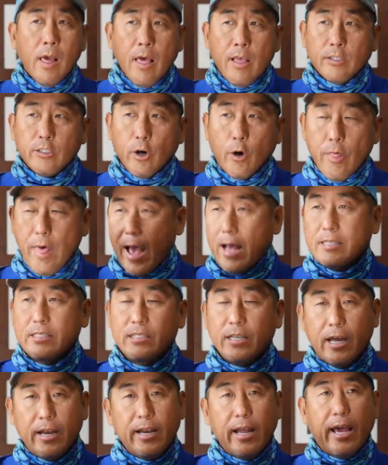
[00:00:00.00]
So that
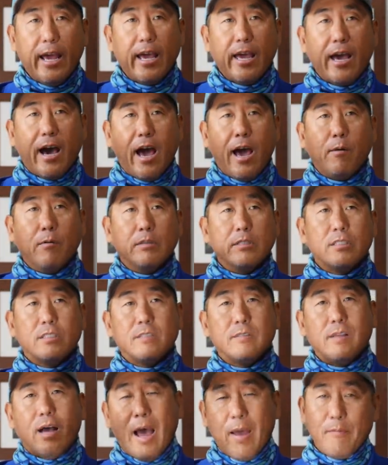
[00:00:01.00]
Sunday,
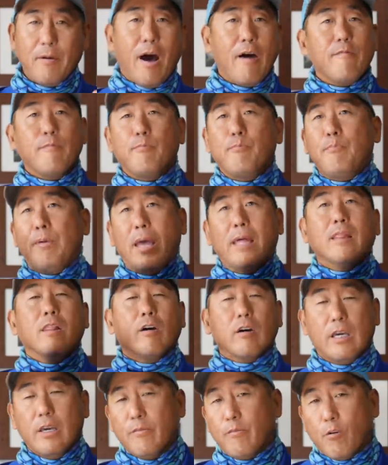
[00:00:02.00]
I've been
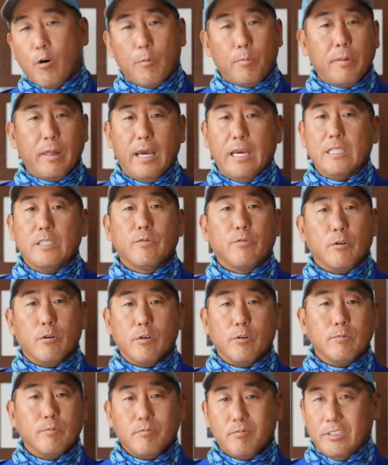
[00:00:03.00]
looking for a place
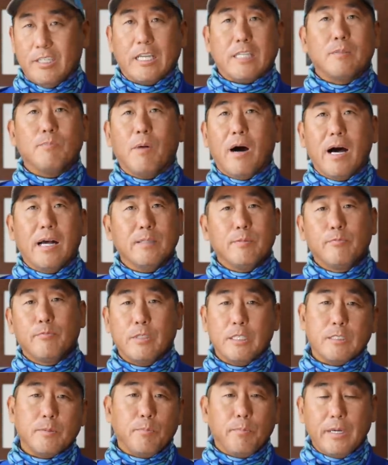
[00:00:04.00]
for 6 months
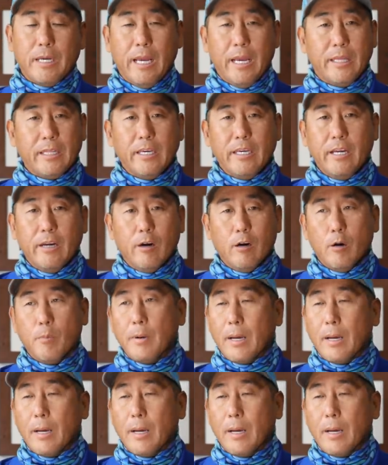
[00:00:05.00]
since the beginning of the year,